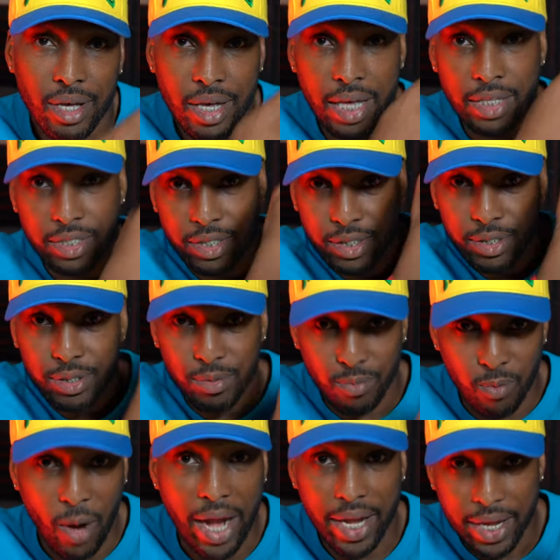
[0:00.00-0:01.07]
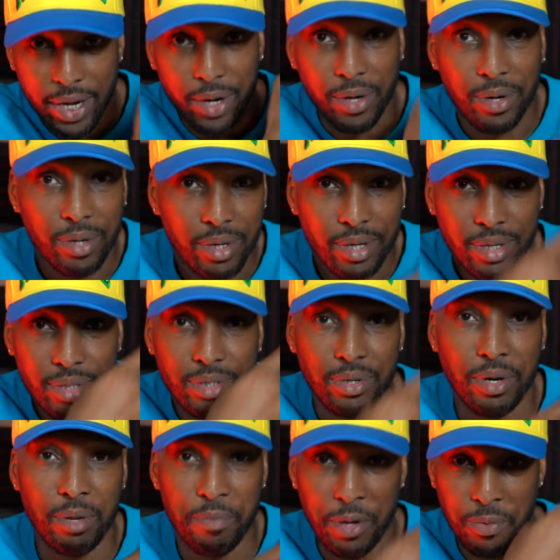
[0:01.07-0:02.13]
It's right here. So
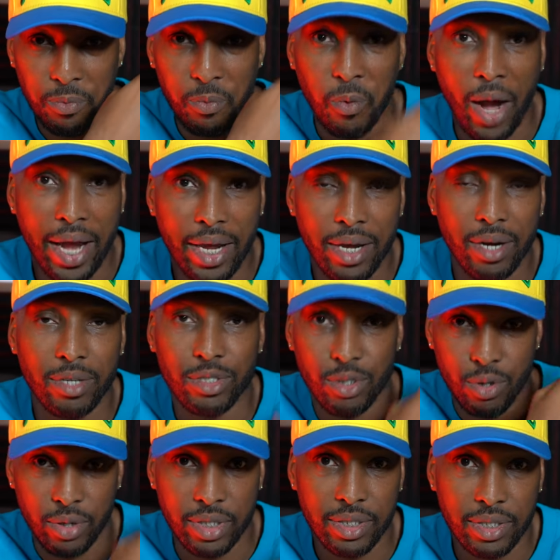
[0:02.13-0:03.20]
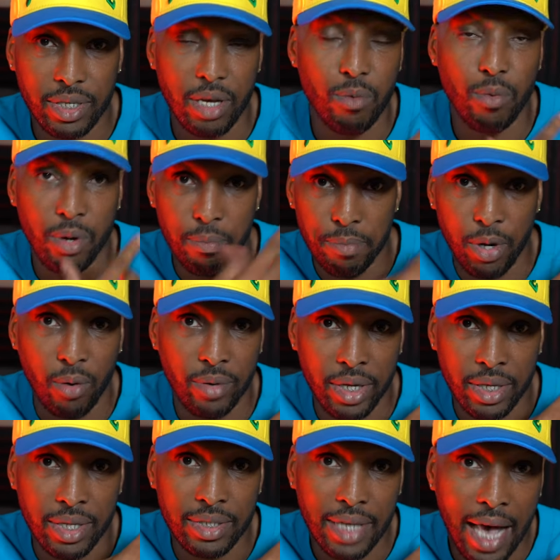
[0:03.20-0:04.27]
it'll be right here so you can see we're
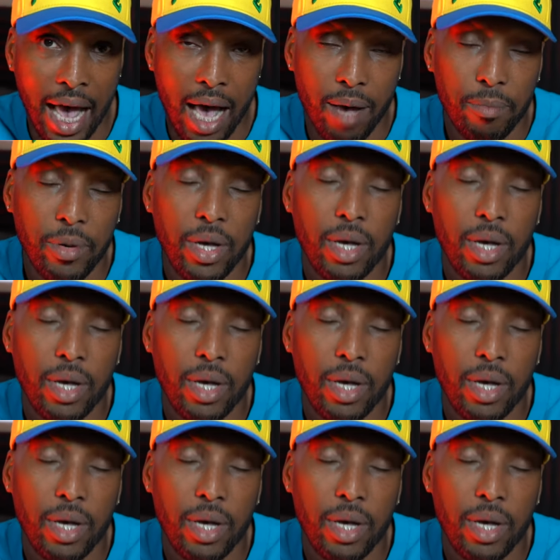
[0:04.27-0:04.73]
building this app.